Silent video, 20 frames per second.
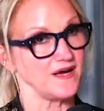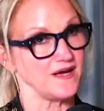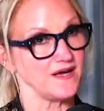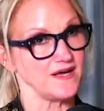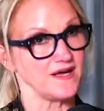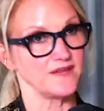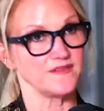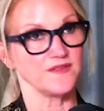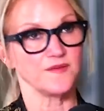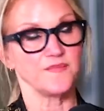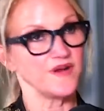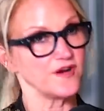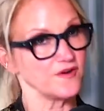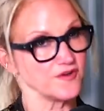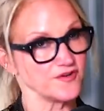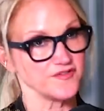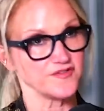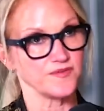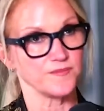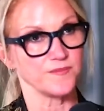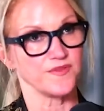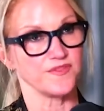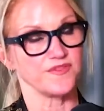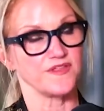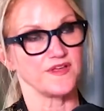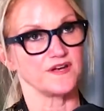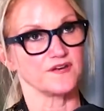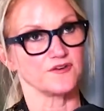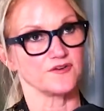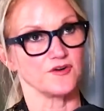on the
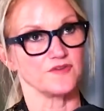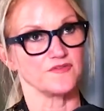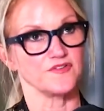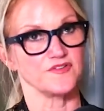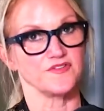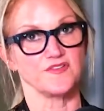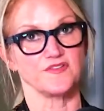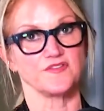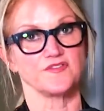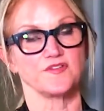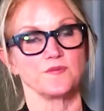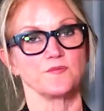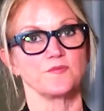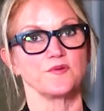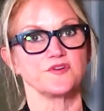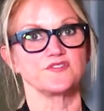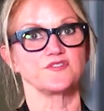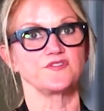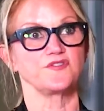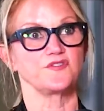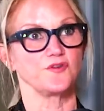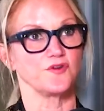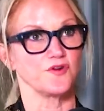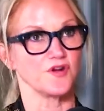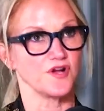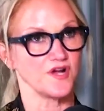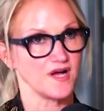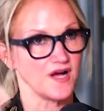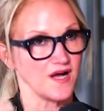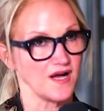parasympathetic nervous system, which is your
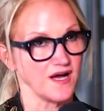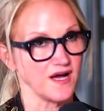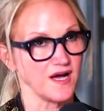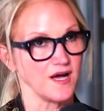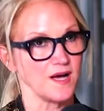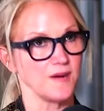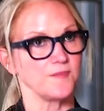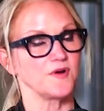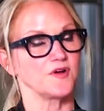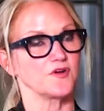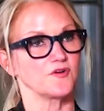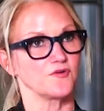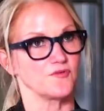calm,